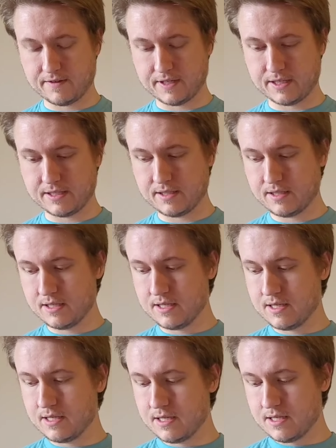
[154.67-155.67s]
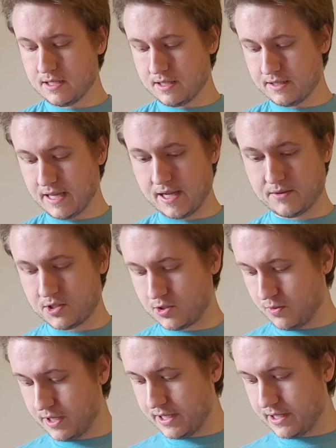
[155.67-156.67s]
of in a
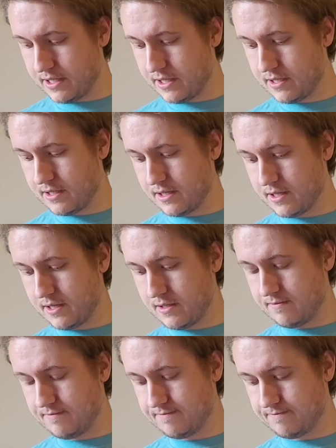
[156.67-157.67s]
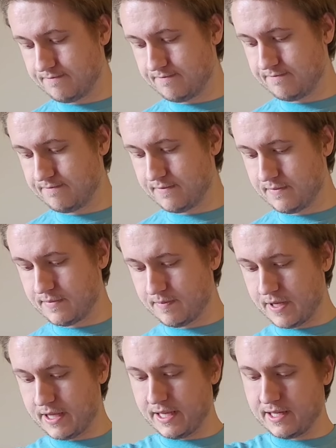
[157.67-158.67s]
downswing
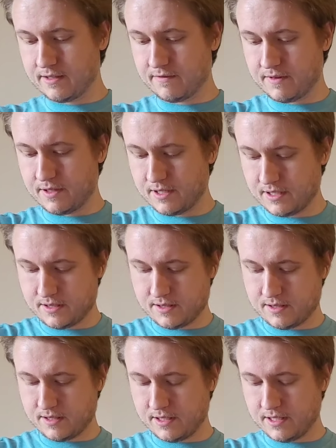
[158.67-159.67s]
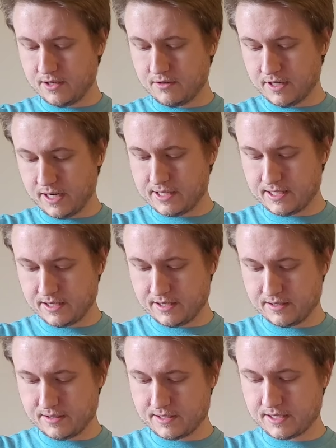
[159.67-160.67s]
by the end of the year
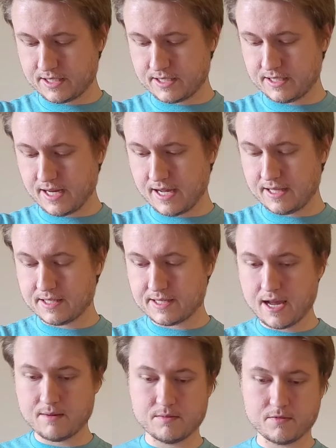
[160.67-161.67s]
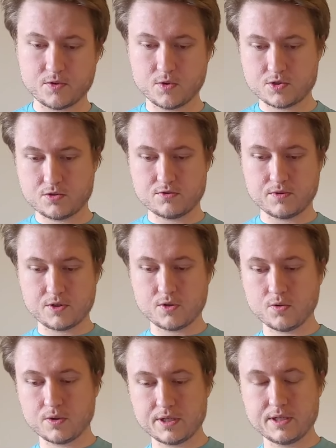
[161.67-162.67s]
1969. This album, of course, was
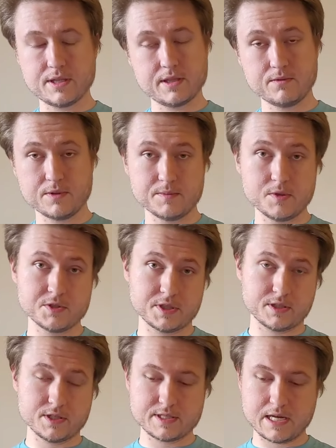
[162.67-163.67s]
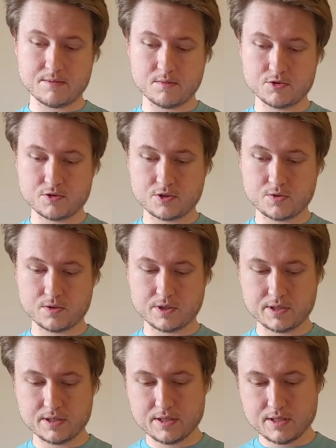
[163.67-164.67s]
recorded, well, the music on this album was
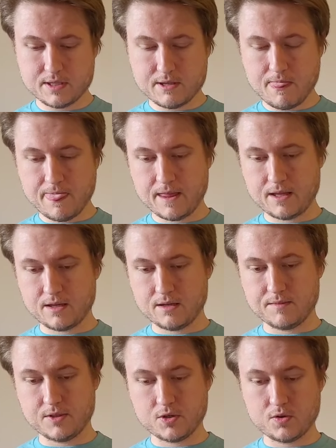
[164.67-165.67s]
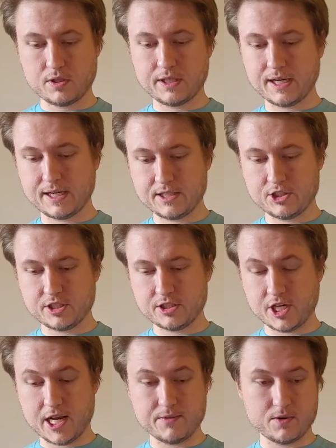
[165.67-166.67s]
recorded in early
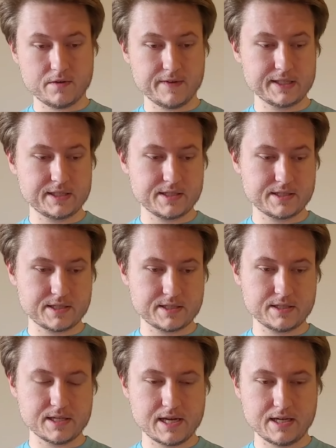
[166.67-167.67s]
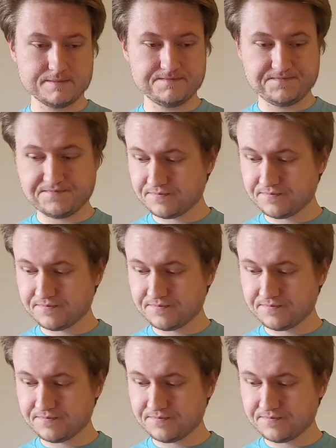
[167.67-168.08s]
January of 1969.